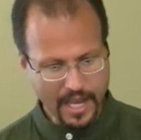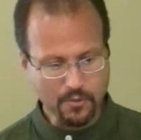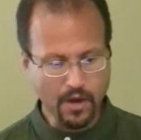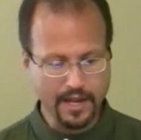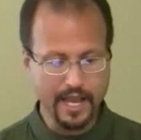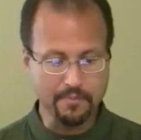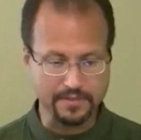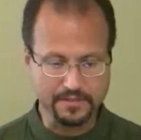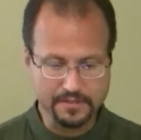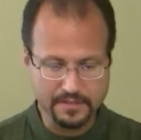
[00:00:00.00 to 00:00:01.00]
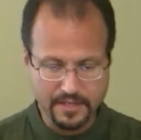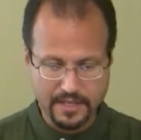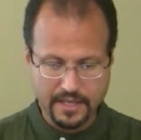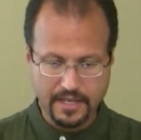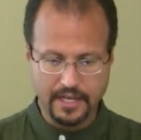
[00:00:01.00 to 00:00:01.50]
And what happens
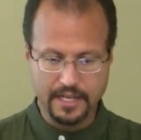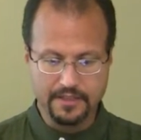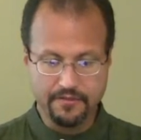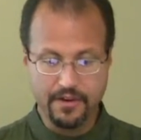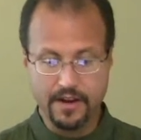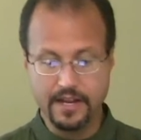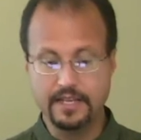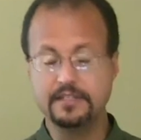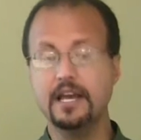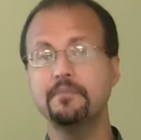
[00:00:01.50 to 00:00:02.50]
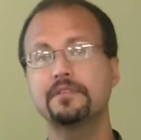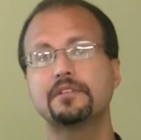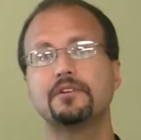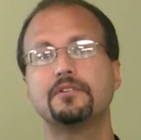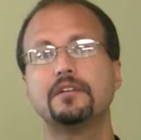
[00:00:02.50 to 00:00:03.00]
in the very next
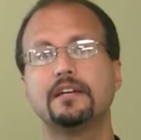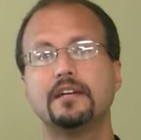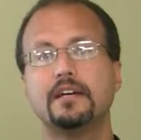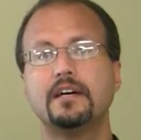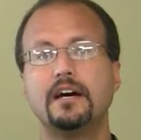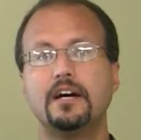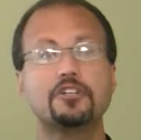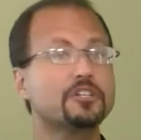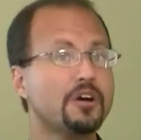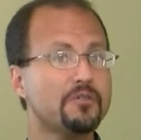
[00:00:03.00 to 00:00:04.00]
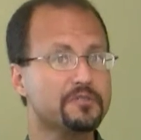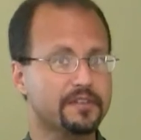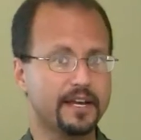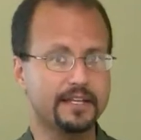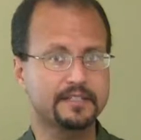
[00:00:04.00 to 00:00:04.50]
episode shows
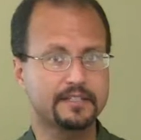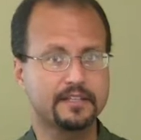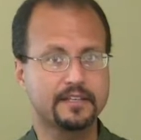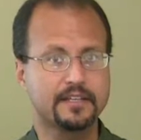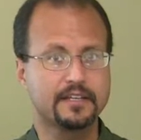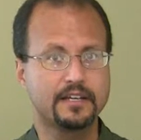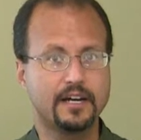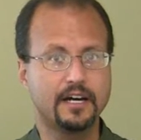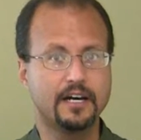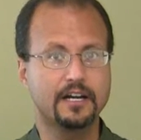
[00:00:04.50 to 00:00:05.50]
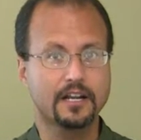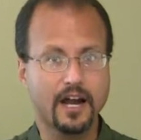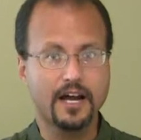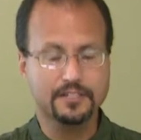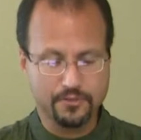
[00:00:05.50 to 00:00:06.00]
that
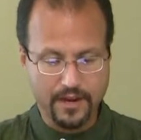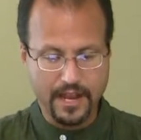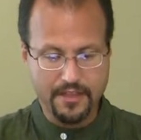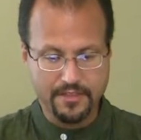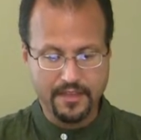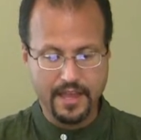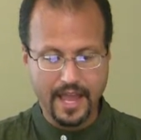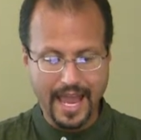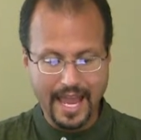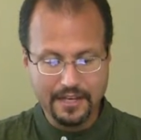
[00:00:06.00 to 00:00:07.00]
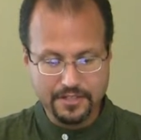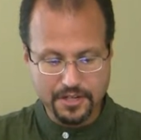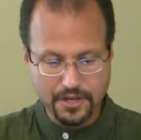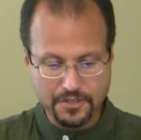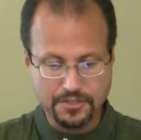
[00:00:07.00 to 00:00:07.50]
God's wrath had
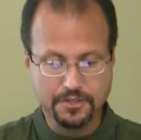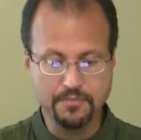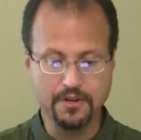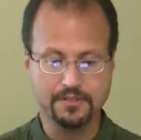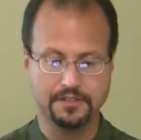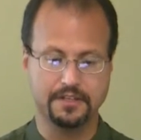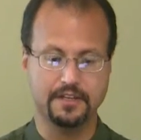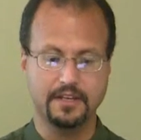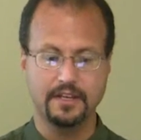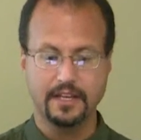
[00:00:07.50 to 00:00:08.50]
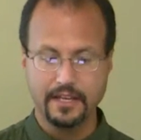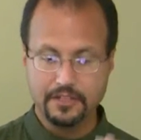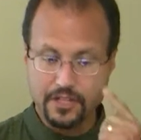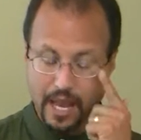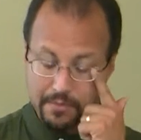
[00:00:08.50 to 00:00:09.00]
turned to mercy. In
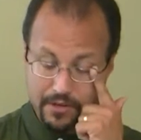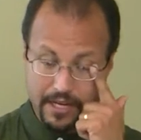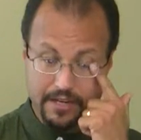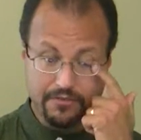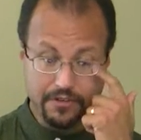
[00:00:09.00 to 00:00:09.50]
chapter 8,